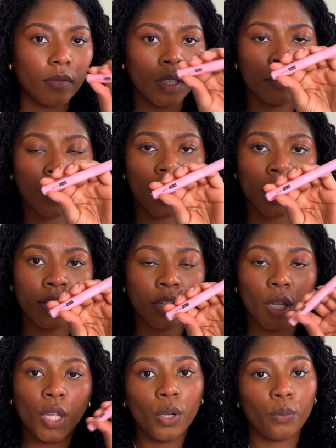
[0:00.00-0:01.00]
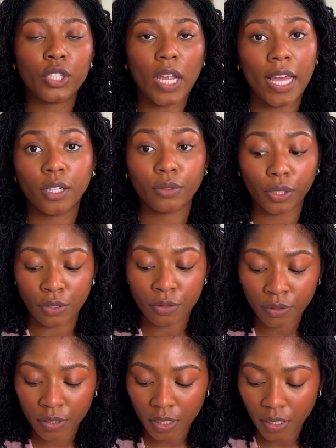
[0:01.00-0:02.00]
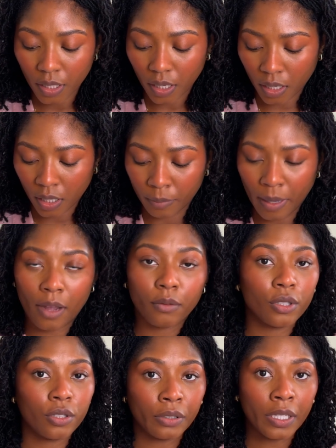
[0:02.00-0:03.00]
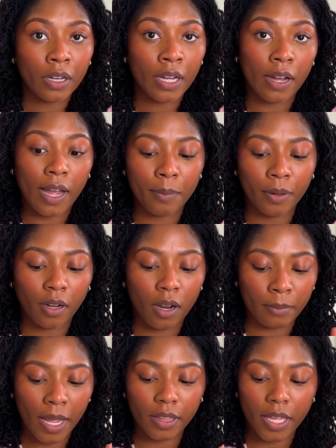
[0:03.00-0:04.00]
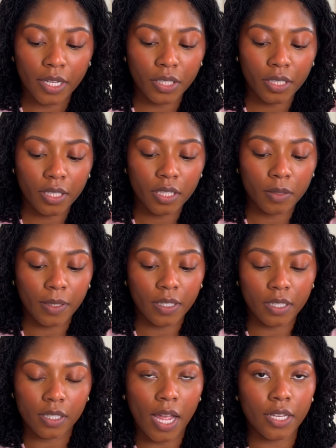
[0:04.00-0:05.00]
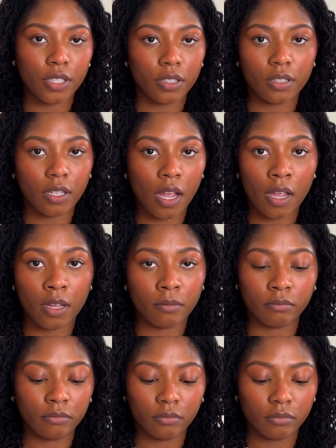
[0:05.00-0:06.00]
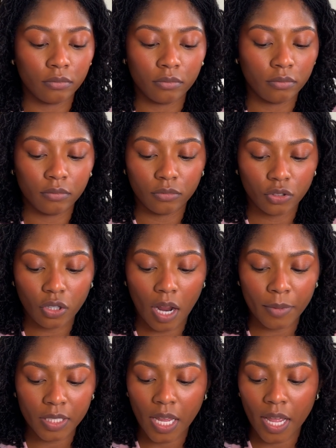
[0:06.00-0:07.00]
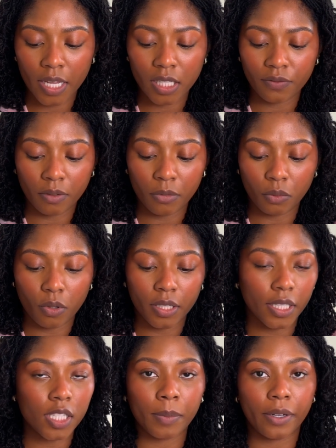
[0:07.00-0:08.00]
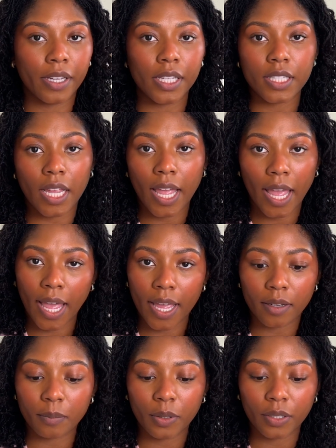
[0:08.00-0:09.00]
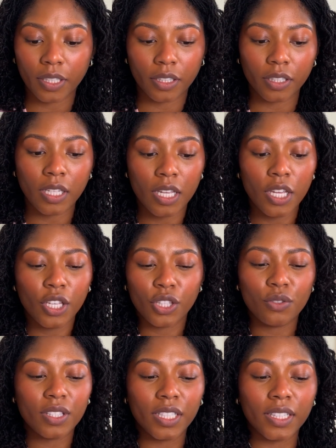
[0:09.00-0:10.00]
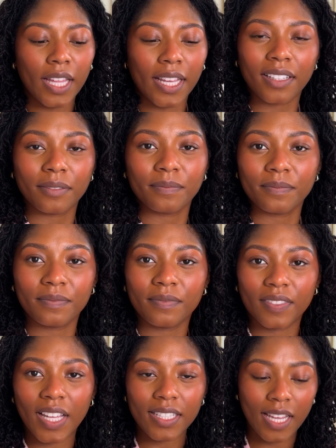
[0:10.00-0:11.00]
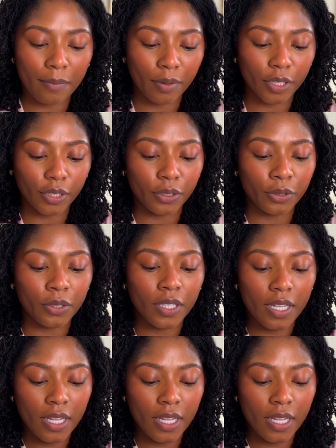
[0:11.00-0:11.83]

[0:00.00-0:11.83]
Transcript: Bond, which I don't use. I will show y'all how I put on my lashes because I'm traumatized from the one experience I had using like that type of glue.